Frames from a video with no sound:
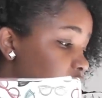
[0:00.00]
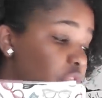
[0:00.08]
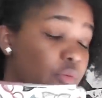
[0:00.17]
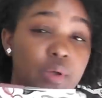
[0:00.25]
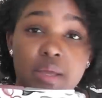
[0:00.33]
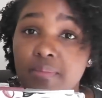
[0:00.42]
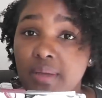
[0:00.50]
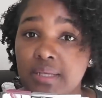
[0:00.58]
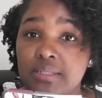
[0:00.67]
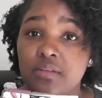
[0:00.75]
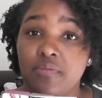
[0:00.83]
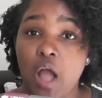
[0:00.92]
three
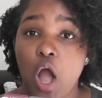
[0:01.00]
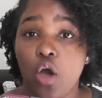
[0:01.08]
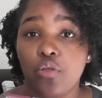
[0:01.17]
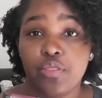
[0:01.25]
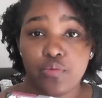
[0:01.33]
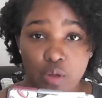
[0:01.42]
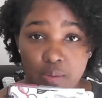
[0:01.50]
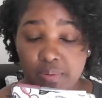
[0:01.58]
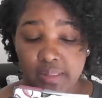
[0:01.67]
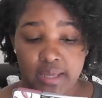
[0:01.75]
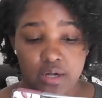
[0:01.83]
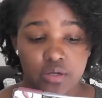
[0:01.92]
months of all three
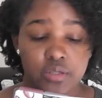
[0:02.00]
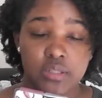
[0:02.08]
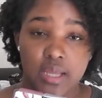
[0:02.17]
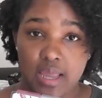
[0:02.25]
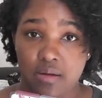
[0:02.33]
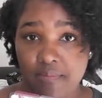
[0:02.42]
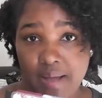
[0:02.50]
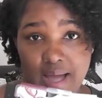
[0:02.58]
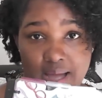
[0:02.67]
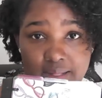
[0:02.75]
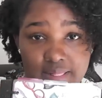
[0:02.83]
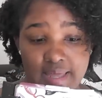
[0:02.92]
planners in
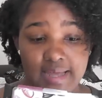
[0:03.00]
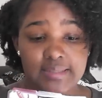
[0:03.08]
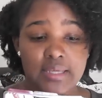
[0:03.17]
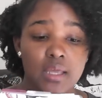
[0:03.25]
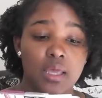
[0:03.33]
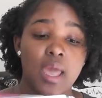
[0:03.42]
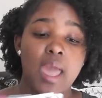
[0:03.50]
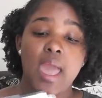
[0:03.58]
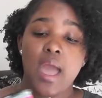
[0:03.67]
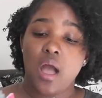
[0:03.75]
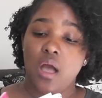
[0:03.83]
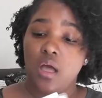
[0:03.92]
my classic
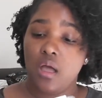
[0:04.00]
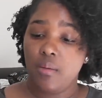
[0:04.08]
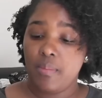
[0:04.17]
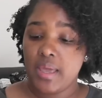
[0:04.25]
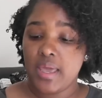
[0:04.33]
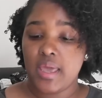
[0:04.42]
um,